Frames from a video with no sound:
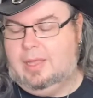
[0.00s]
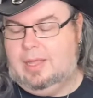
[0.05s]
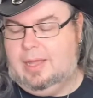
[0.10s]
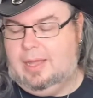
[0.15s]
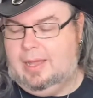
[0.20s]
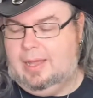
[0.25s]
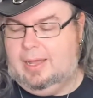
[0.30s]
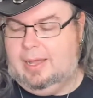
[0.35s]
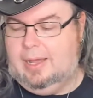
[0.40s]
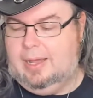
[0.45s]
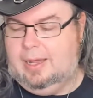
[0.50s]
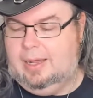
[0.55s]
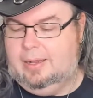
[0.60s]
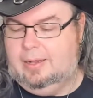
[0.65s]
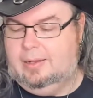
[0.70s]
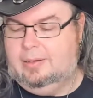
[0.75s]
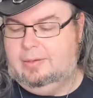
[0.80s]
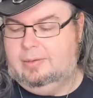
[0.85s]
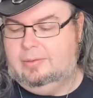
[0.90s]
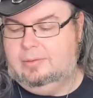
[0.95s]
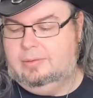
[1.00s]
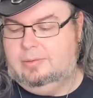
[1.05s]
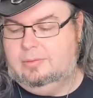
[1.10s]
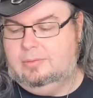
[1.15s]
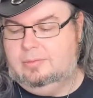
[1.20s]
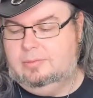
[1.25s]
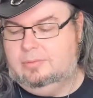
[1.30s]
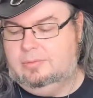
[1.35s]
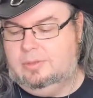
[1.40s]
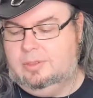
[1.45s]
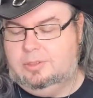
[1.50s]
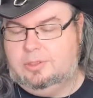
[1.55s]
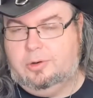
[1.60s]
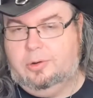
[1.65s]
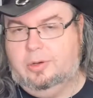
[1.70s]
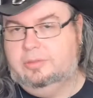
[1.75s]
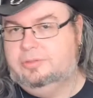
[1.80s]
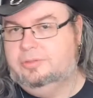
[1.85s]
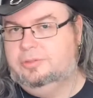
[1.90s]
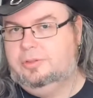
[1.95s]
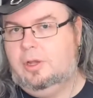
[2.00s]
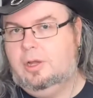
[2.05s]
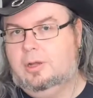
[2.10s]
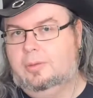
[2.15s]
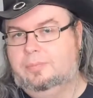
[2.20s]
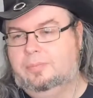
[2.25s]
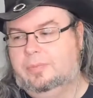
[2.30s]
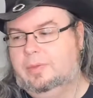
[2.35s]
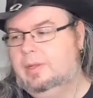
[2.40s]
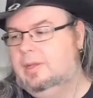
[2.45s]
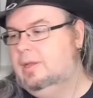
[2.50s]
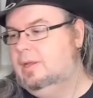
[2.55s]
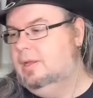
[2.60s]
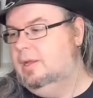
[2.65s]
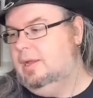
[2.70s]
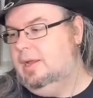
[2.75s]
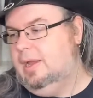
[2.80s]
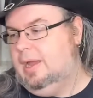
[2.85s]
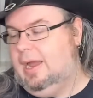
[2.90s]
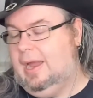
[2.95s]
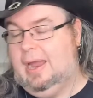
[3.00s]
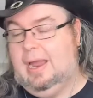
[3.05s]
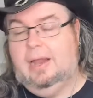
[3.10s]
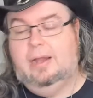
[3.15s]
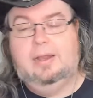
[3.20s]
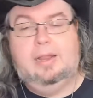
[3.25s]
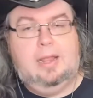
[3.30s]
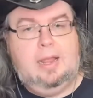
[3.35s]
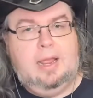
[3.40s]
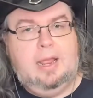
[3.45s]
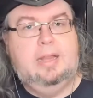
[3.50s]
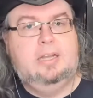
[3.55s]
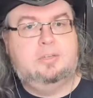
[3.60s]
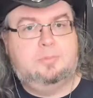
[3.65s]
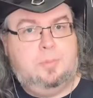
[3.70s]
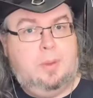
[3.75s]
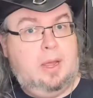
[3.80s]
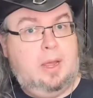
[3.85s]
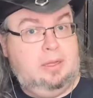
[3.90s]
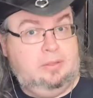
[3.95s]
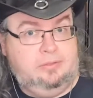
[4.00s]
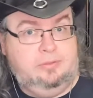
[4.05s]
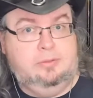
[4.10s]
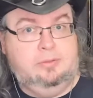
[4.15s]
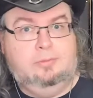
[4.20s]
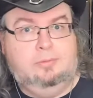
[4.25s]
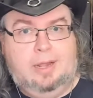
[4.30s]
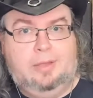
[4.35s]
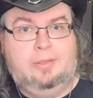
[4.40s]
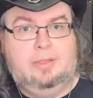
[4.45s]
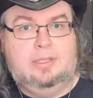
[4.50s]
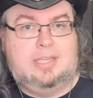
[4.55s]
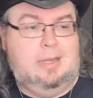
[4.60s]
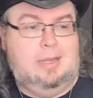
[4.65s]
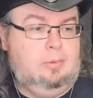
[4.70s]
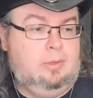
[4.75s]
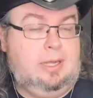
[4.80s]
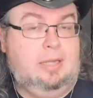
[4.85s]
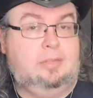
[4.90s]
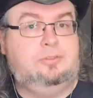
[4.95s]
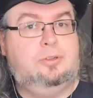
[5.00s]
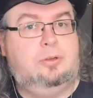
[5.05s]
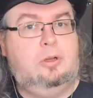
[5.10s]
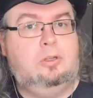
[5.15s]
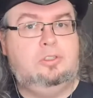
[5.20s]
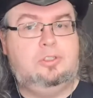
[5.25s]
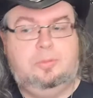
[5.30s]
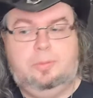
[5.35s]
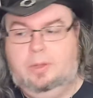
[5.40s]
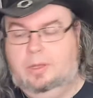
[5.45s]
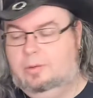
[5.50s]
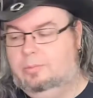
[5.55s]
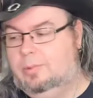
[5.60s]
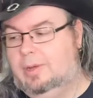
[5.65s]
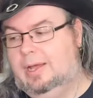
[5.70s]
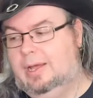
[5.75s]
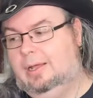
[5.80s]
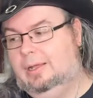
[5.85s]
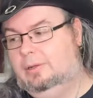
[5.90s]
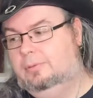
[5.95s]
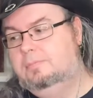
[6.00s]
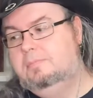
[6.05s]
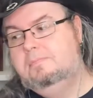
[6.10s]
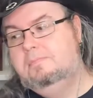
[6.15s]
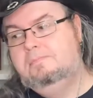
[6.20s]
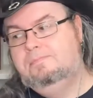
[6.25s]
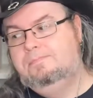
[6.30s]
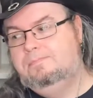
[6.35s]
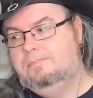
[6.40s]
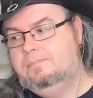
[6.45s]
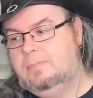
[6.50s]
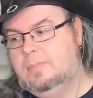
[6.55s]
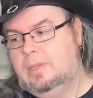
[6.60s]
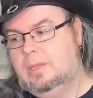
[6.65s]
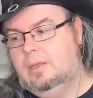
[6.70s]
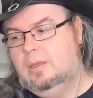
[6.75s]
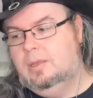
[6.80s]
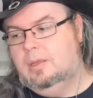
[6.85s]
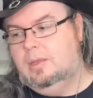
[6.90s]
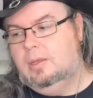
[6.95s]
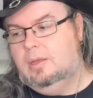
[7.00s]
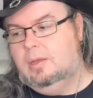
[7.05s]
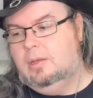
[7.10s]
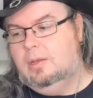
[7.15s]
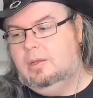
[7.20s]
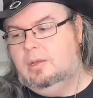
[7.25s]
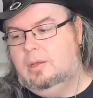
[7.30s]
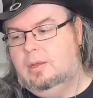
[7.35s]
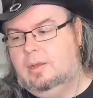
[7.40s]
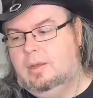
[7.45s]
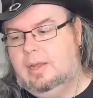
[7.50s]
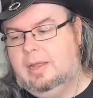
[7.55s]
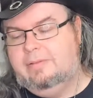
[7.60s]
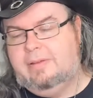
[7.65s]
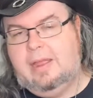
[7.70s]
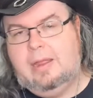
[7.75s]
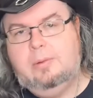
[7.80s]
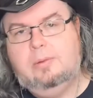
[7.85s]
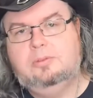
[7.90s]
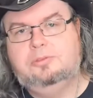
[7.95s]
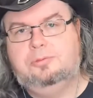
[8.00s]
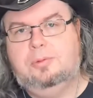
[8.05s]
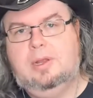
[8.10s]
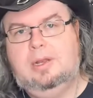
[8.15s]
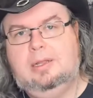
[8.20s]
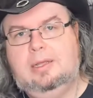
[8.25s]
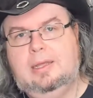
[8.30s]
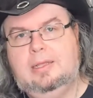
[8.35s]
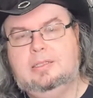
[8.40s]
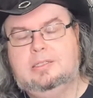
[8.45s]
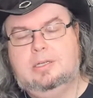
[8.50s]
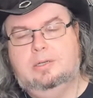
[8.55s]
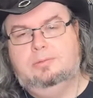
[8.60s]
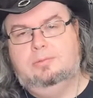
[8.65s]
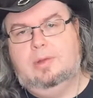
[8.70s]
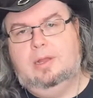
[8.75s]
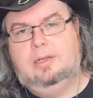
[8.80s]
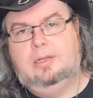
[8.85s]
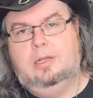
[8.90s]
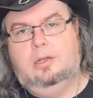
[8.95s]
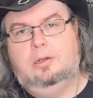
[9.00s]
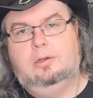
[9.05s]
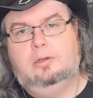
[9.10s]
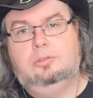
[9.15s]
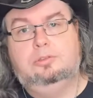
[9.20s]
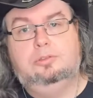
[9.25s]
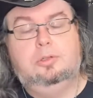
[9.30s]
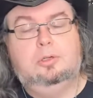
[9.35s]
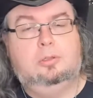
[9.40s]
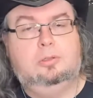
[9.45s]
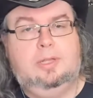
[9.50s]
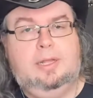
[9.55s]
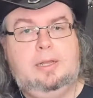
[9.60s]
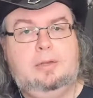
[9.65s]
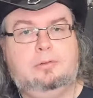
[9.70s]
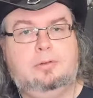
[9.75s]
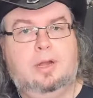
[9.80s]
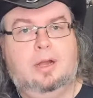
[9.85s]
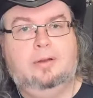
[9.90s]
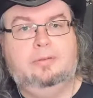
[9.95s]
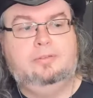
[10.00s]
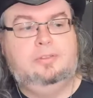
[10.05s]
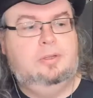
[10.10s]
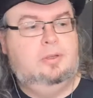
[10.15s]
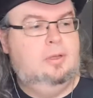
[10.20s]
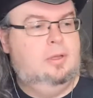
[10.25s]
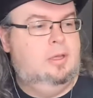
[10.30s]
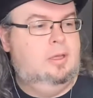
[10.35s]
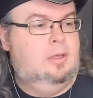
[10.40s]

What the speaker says: Doris has got? And each person around the table gets to contribute. Well, if he was really into radio-controlled aircraft,